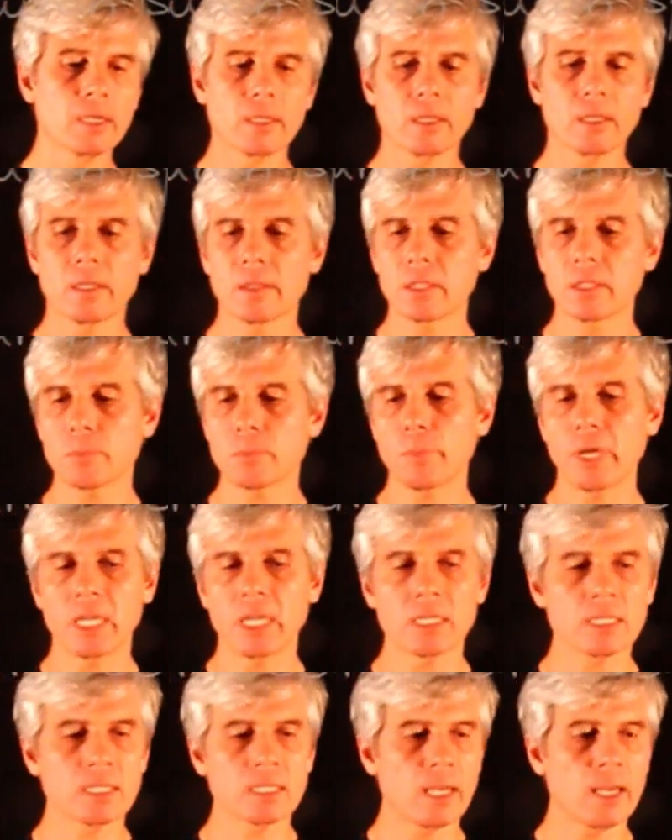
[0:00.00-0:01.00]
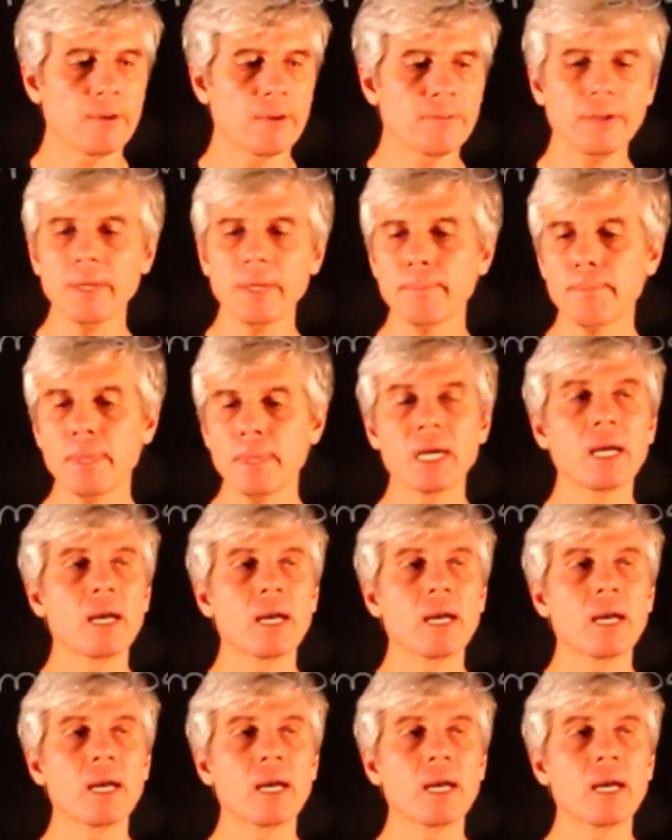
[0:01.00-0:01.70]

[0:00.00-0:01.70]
in the space Fm,